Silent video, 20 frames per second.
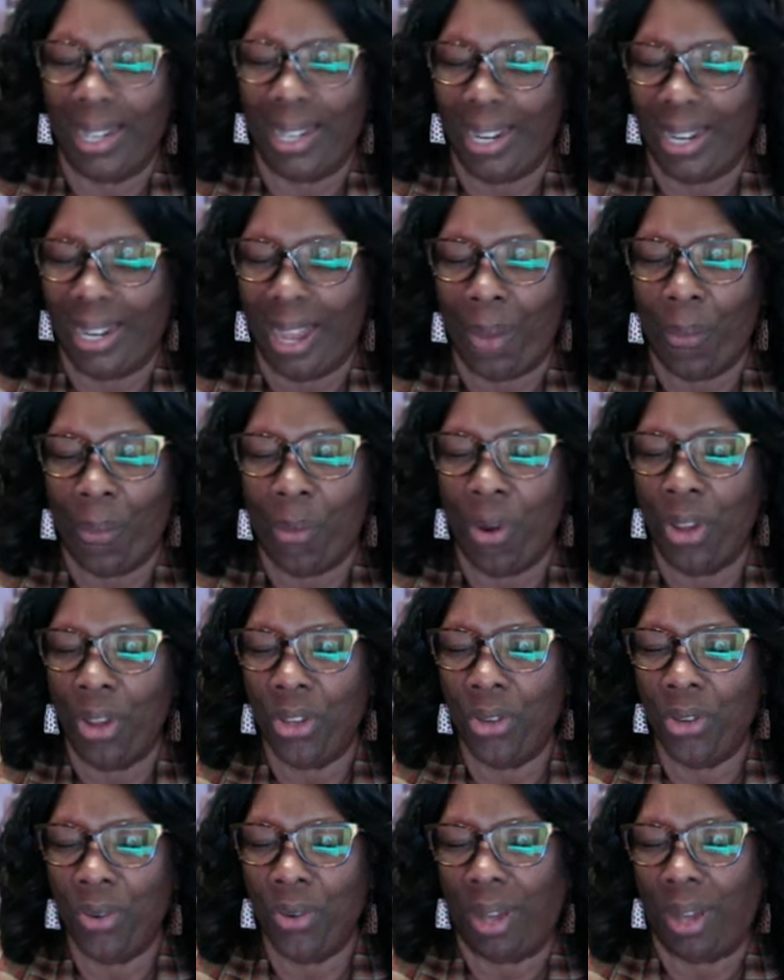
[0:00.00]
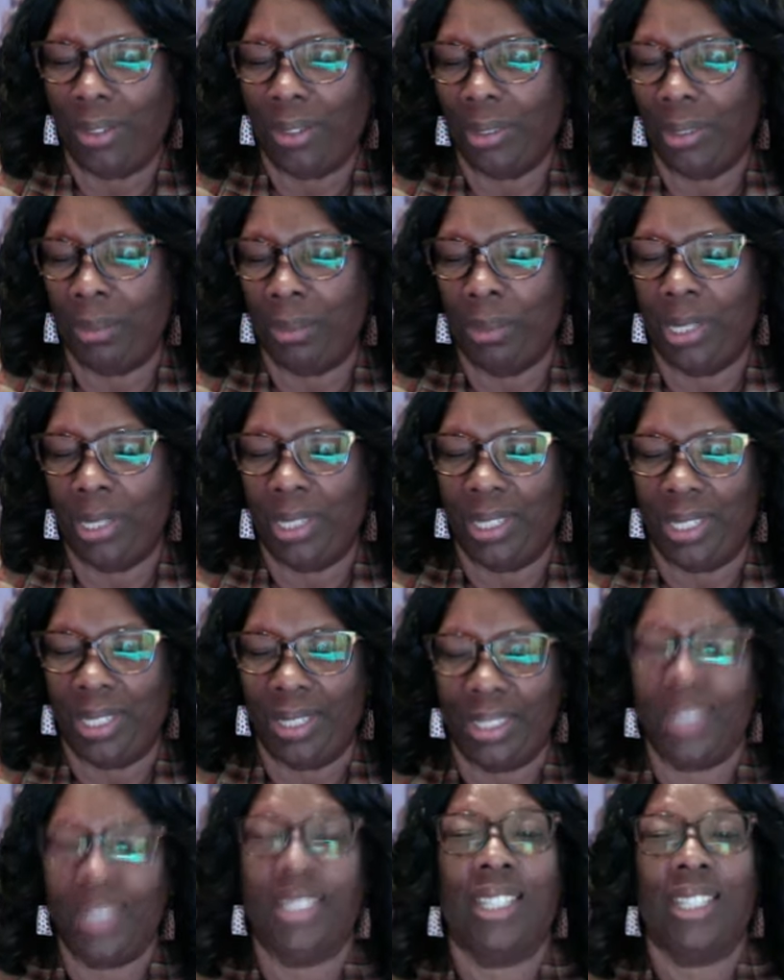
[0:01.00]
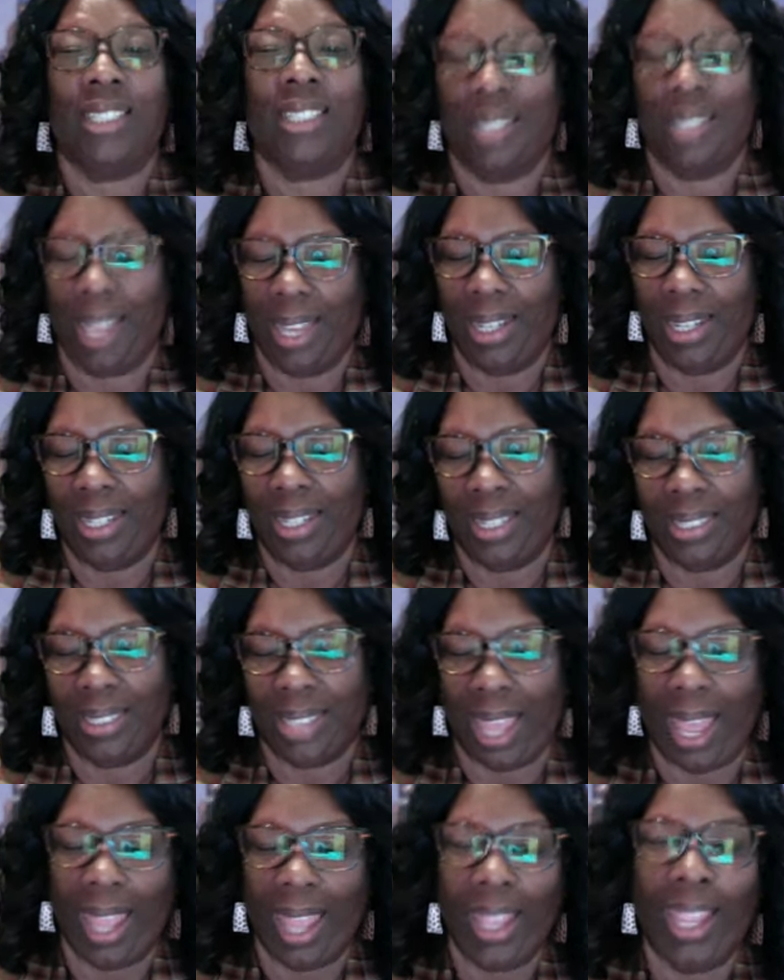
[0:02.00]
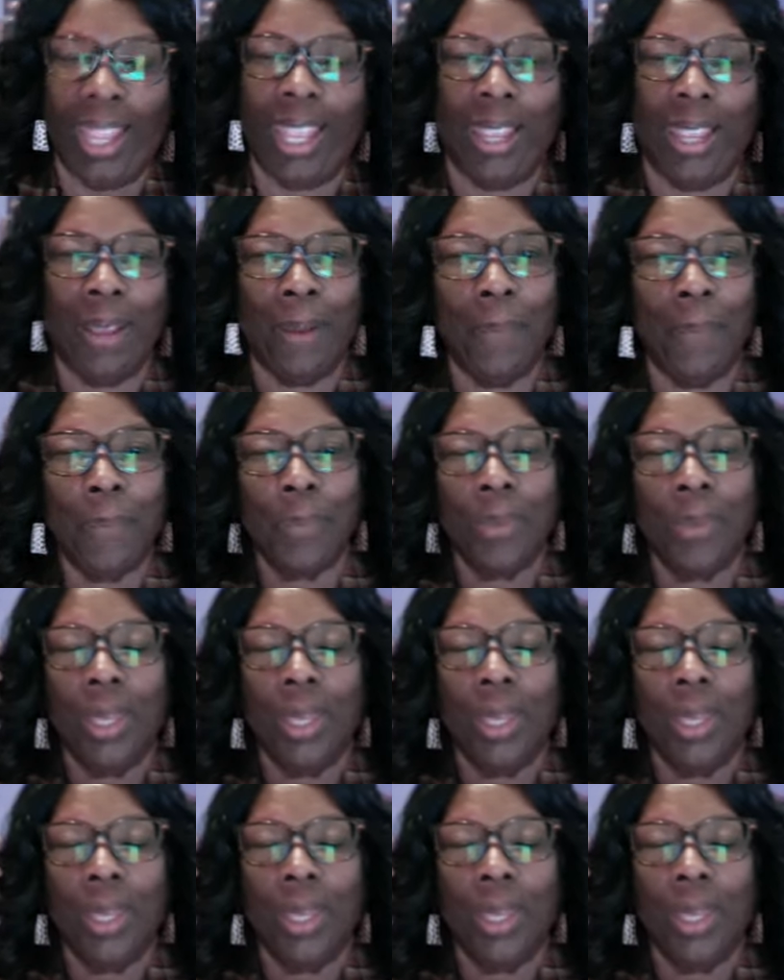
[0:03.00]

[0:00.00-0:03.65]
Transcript: and I want you all to be just as excited as I am.